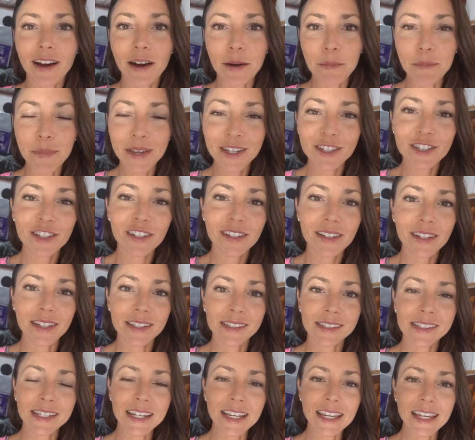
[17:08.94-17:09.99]
our mission
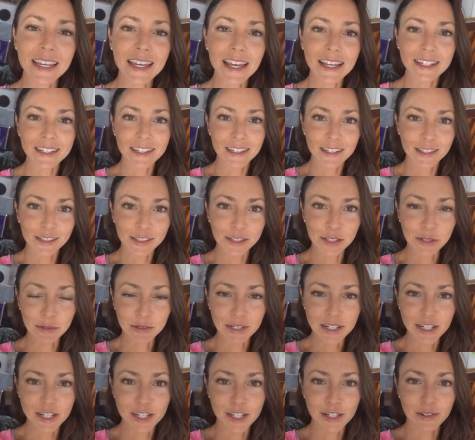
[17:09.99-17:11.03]
is to get to the
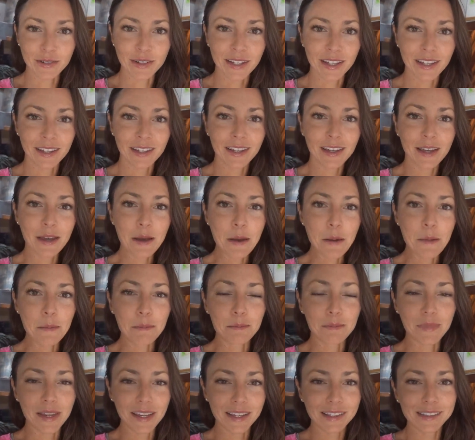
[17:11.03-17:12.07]
storage unit,
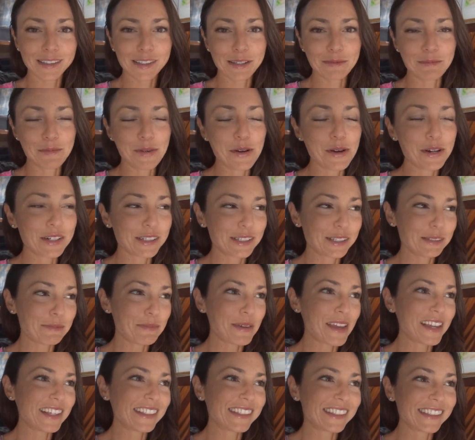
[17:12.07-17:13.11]
make some more
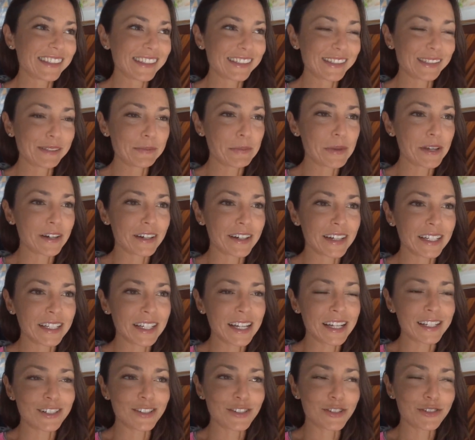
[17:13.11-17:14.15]
space in spirit,
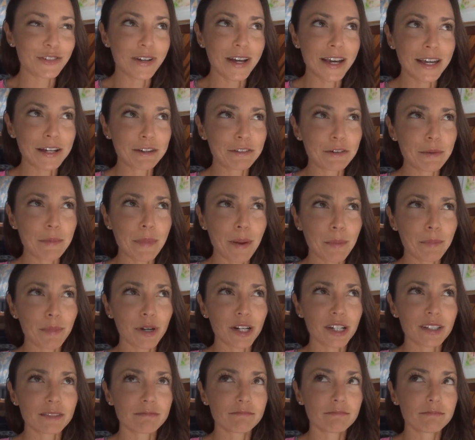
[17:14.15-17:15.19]
and try to
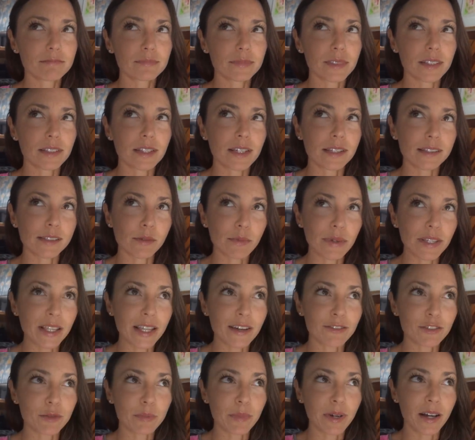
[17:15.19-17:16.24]
remember the things that we
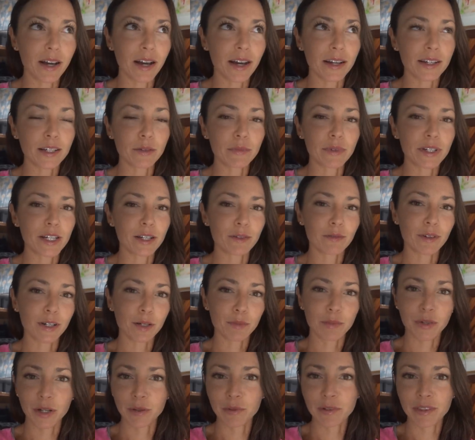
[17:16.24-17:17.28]
left behind that we didn't want to
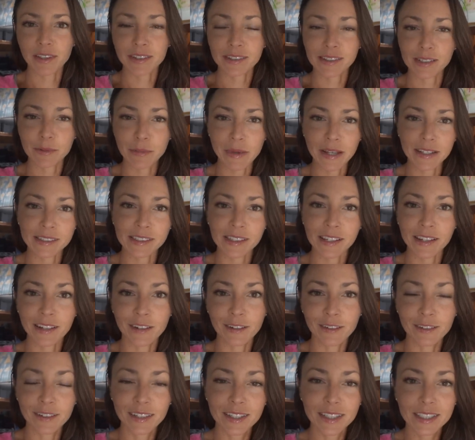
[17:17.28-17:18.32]
bring with us to
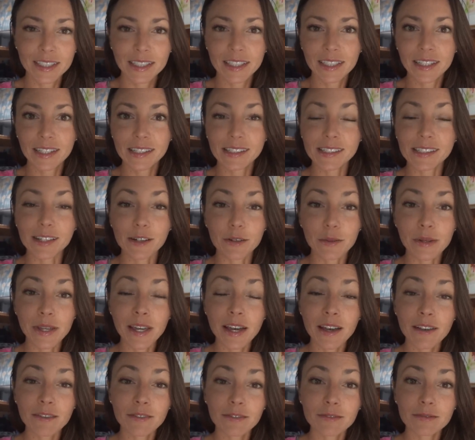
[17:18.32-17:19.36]
Mexico. So we
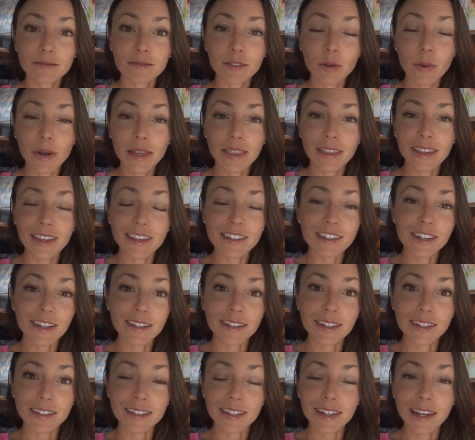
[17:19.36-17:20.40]
have quite the
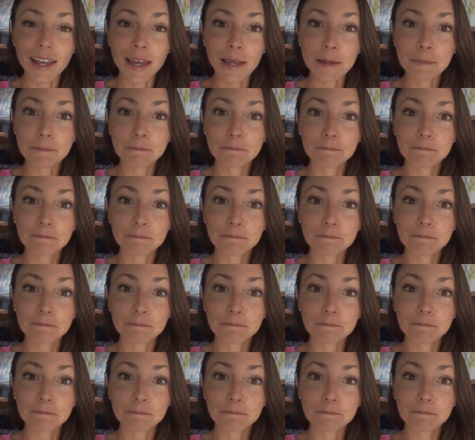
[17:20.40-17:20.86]
agenda today.